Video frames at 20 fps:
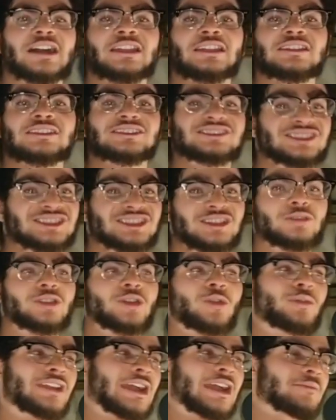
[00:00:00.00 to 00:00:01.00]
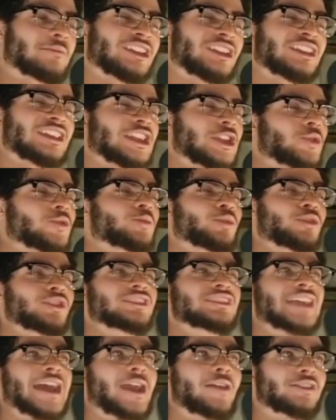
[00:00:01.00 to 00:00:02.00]
still going. I mean, he would
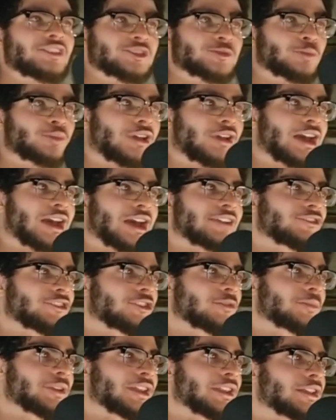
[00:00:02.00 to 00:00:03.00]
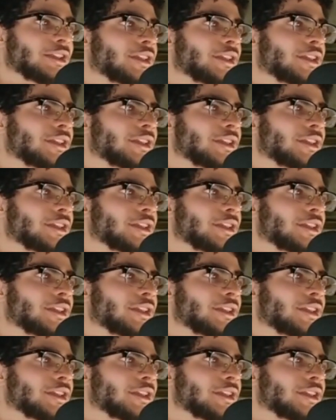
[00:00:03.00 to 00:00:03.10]
put down his pride for a bit,